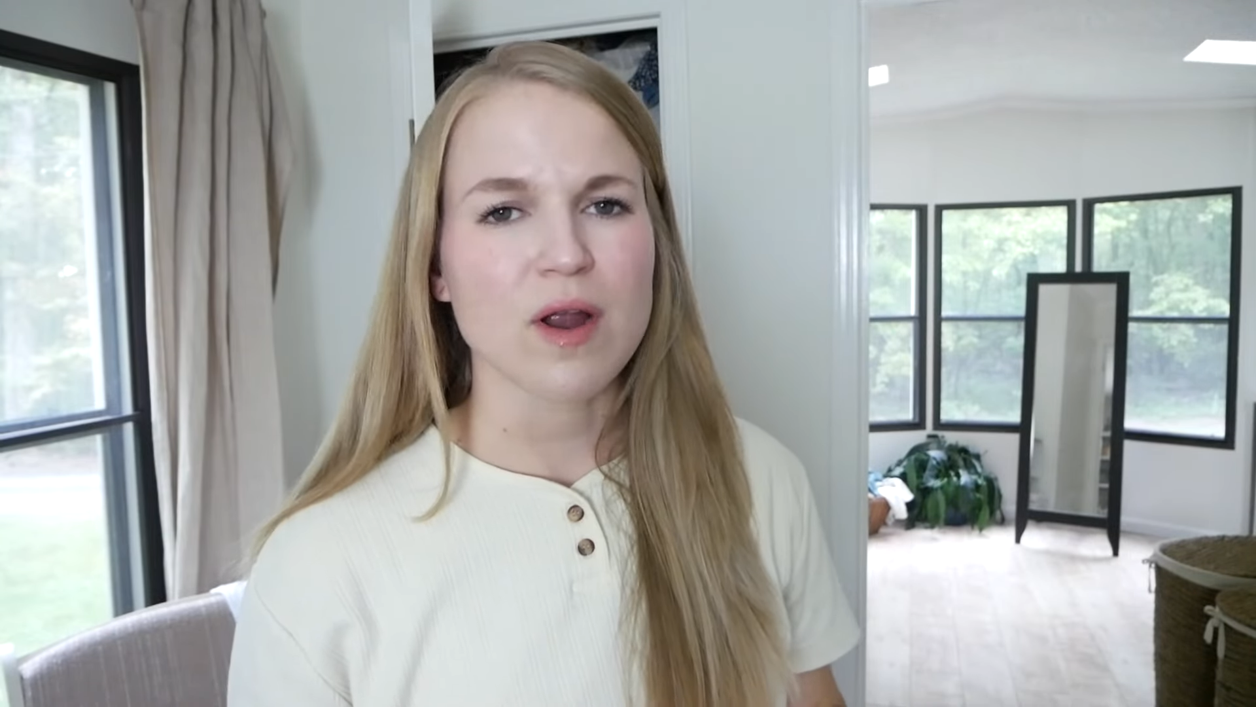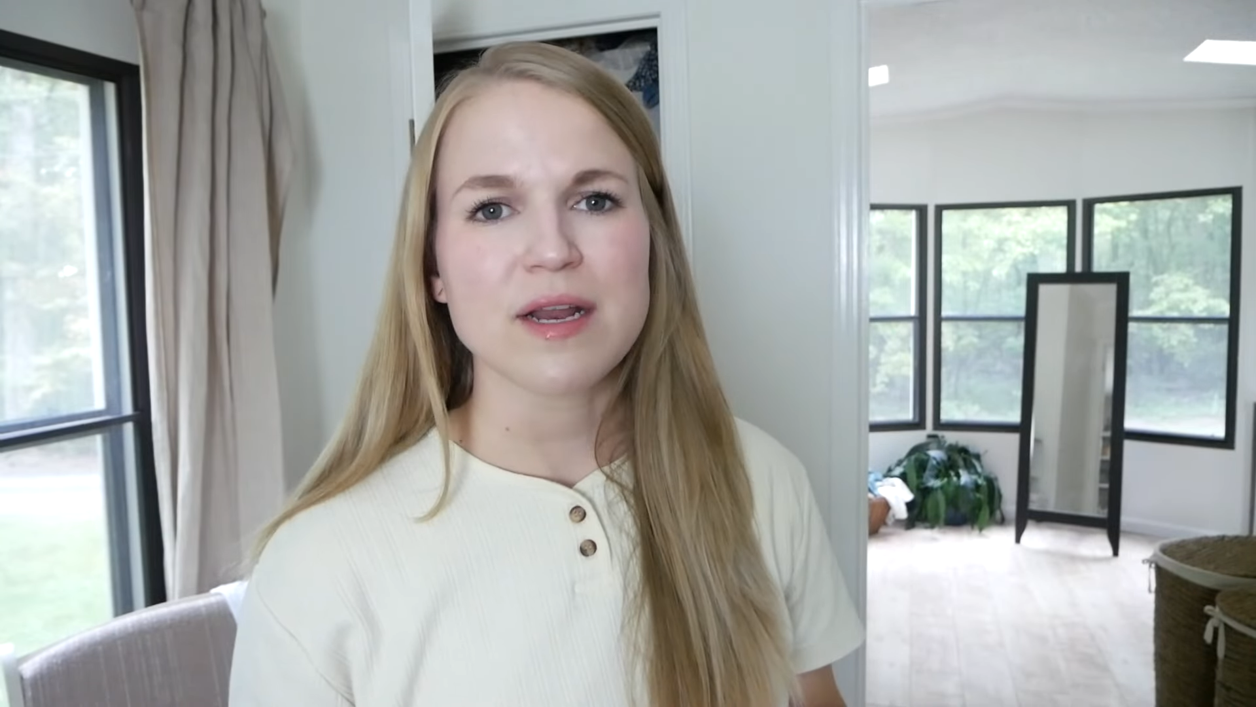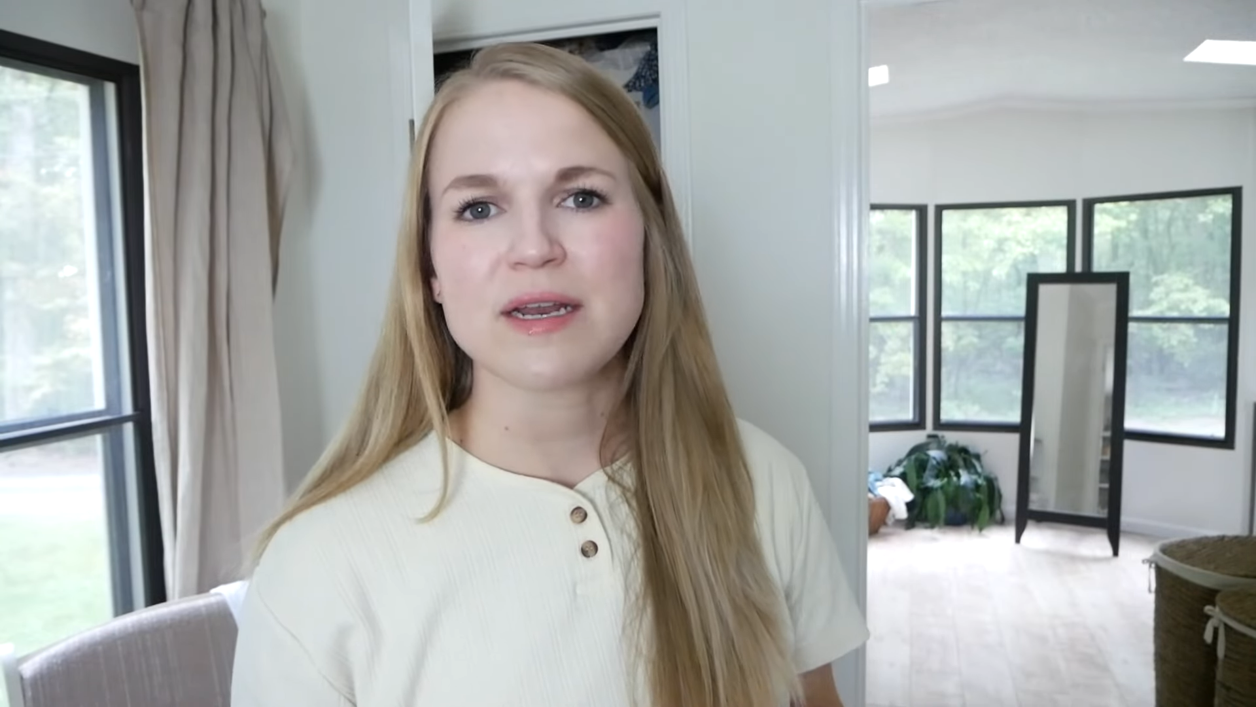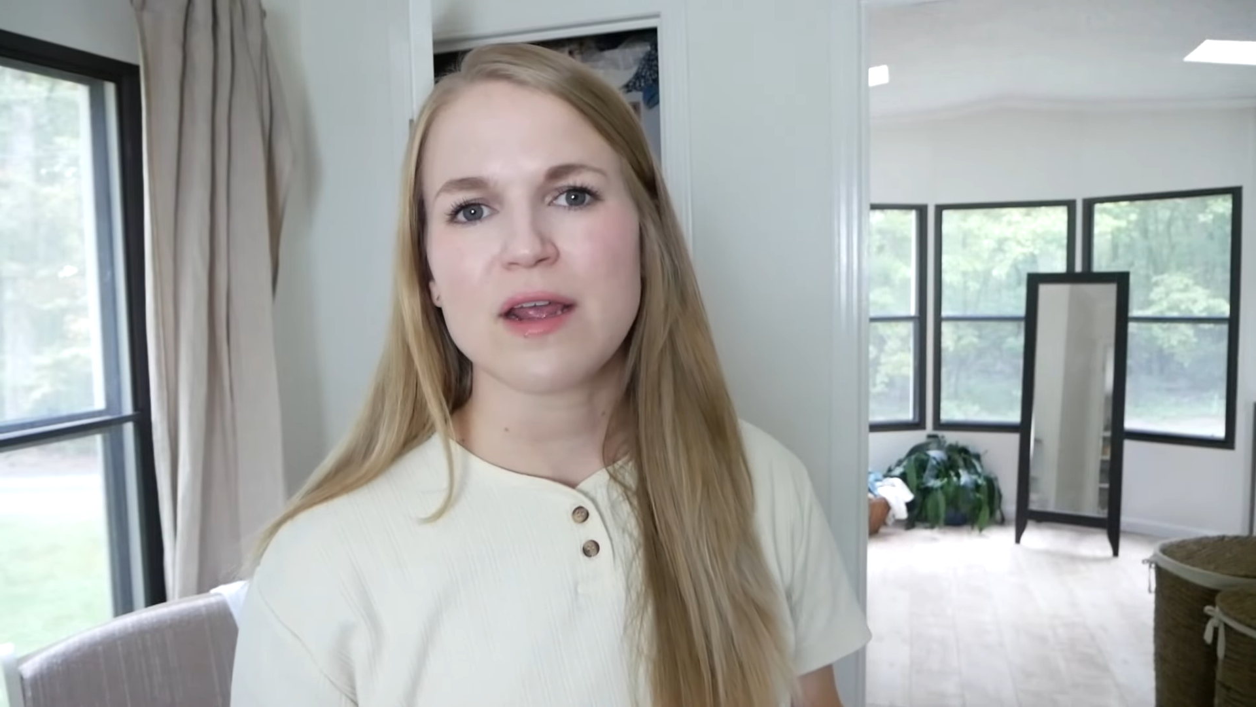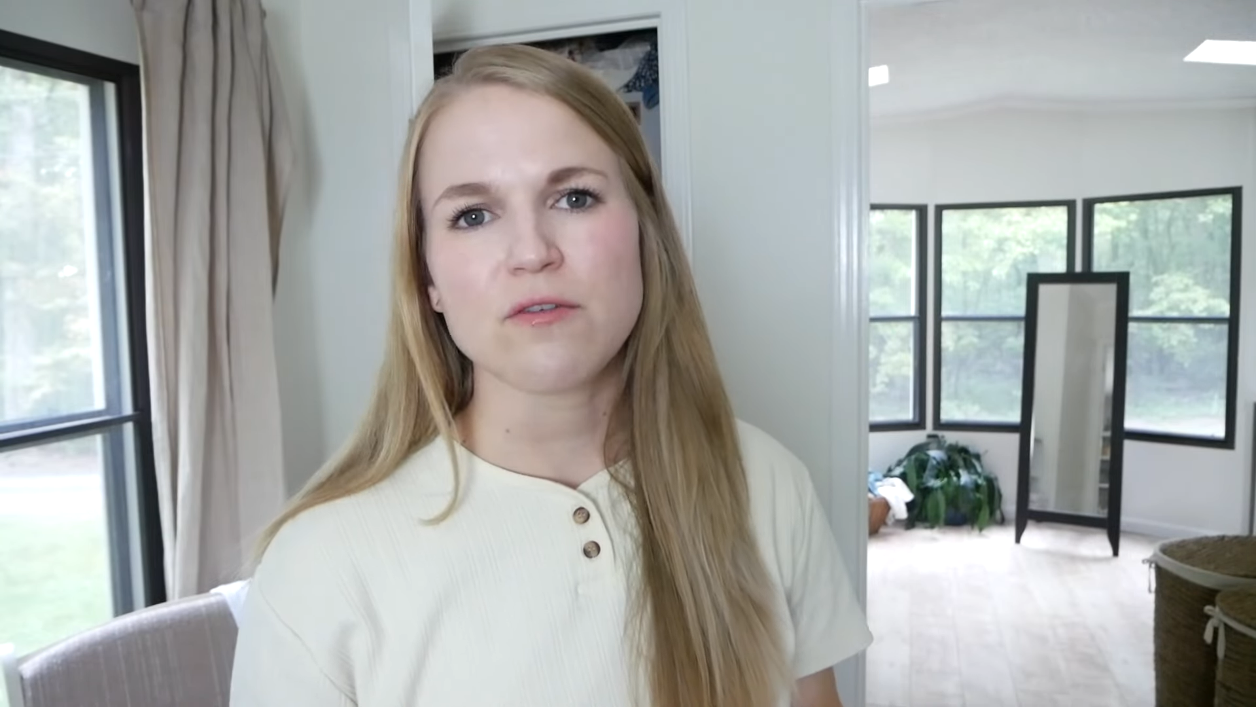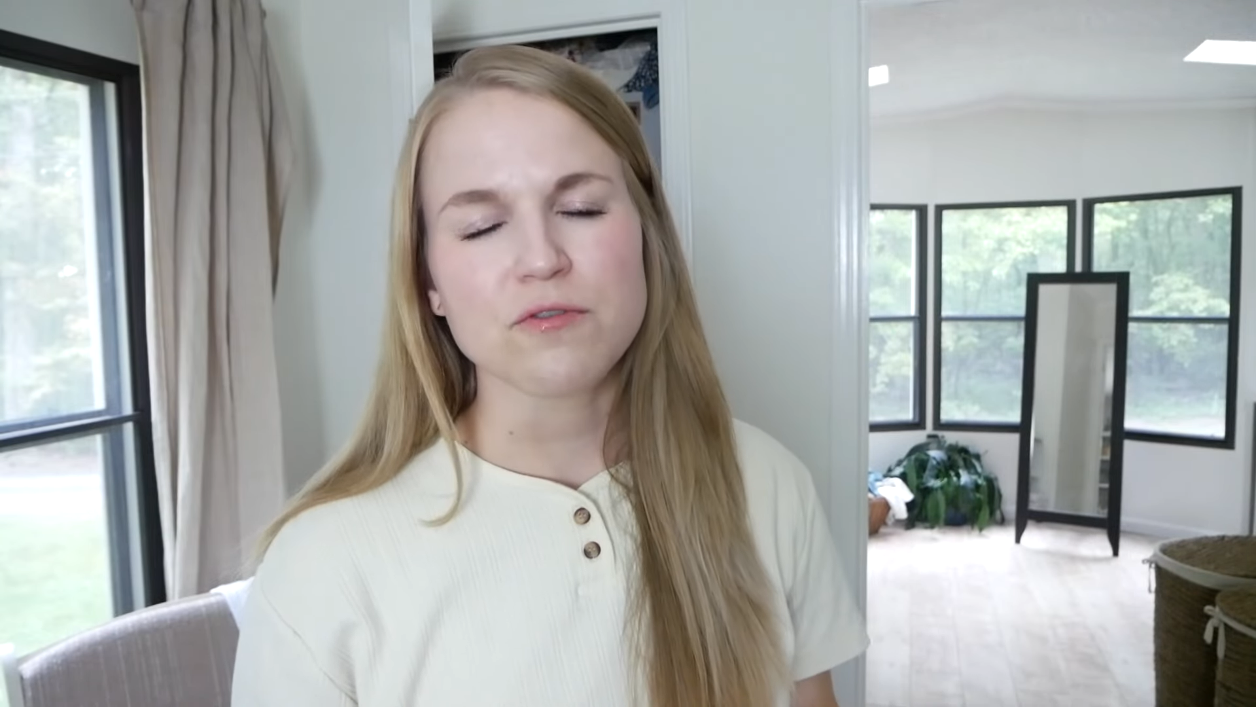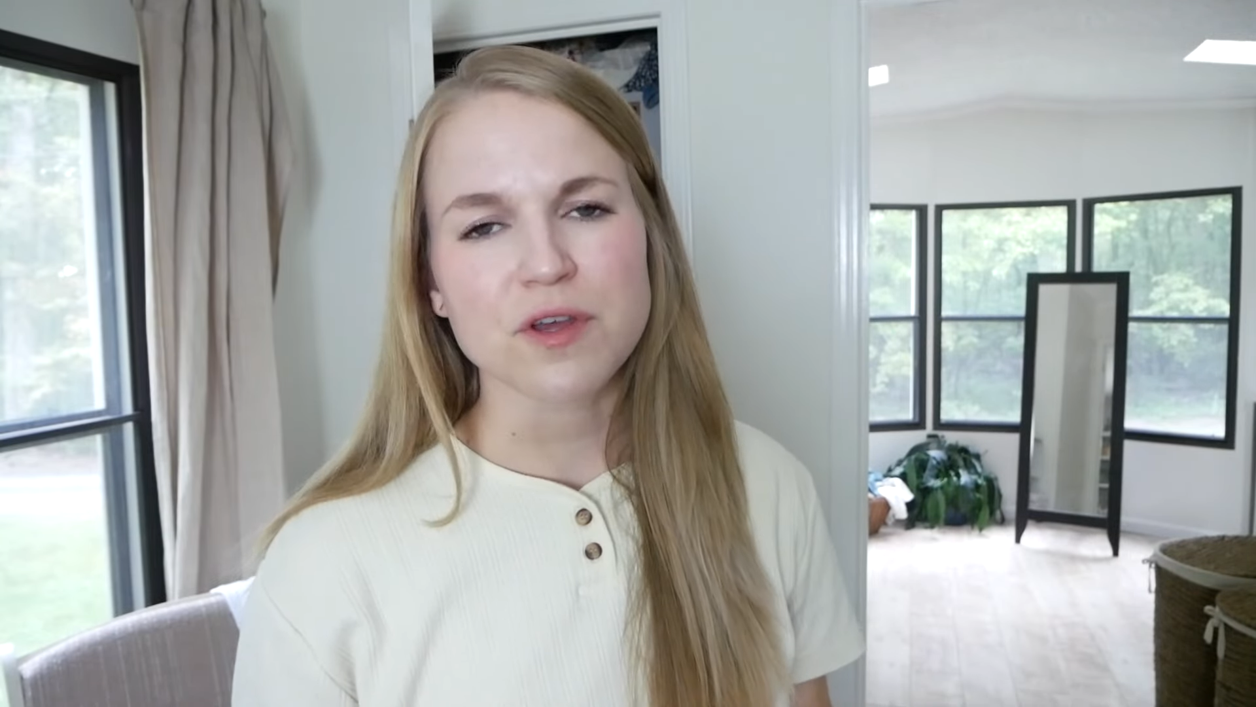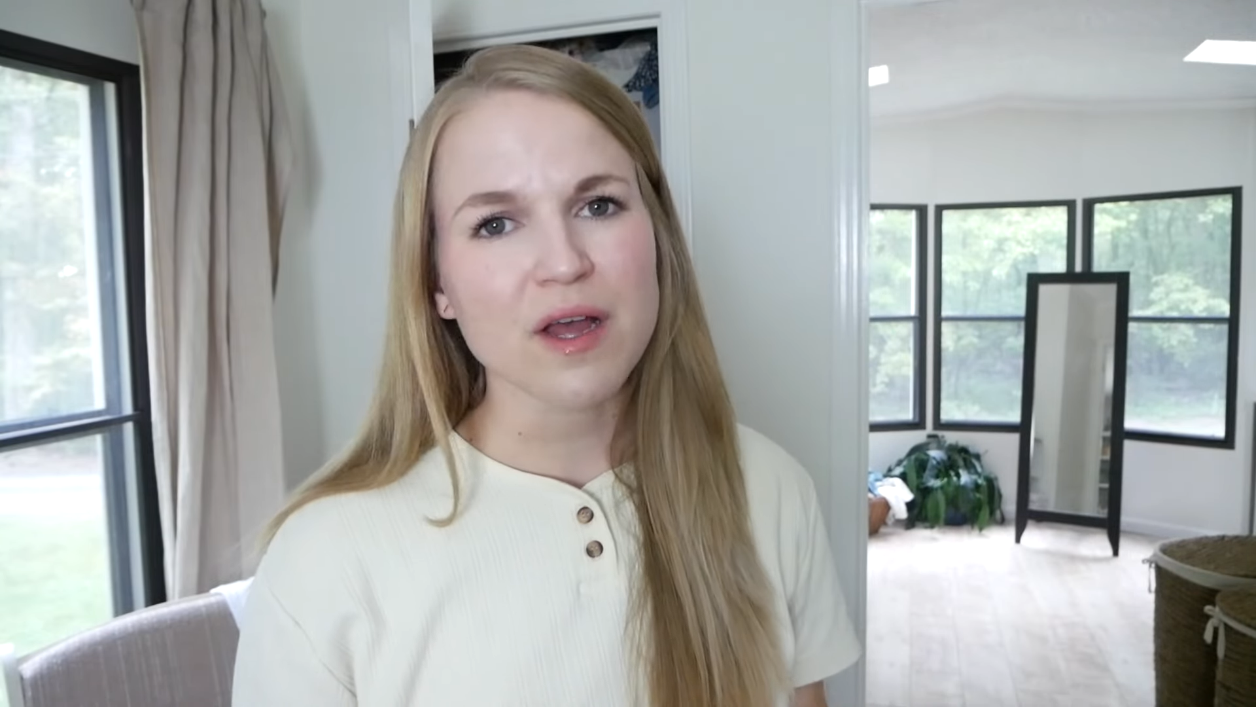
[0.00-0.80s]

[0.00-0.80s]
I didn't care for the